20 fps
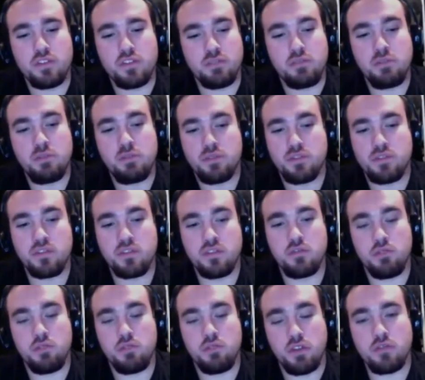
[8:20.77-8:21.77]
some people do
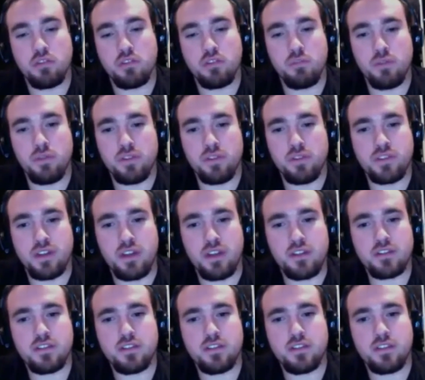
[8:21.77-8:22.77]
run through the mist
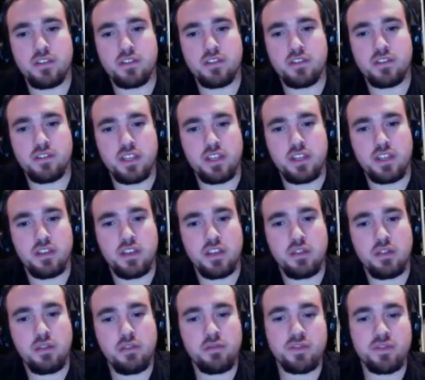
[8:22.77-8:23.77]
constantly just to get
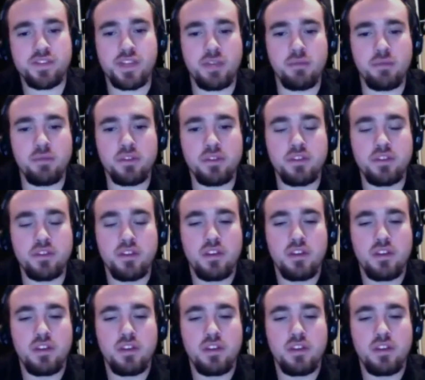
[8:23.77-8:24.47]
away from the zombies.